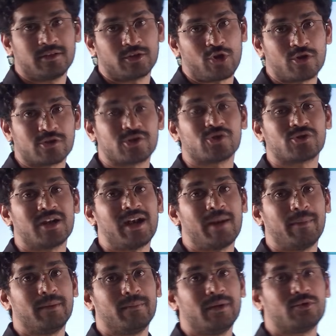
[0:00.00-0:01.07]
the constitutional
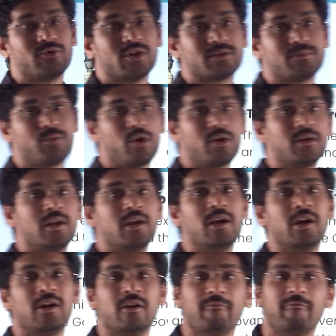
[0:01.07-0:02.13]
amendment was brought
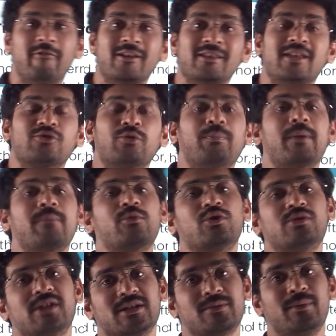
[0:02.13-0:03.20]
when the Supreme
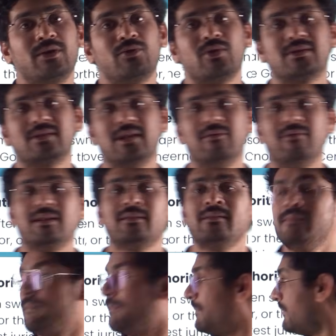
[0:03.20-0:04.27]
Court judgment was given.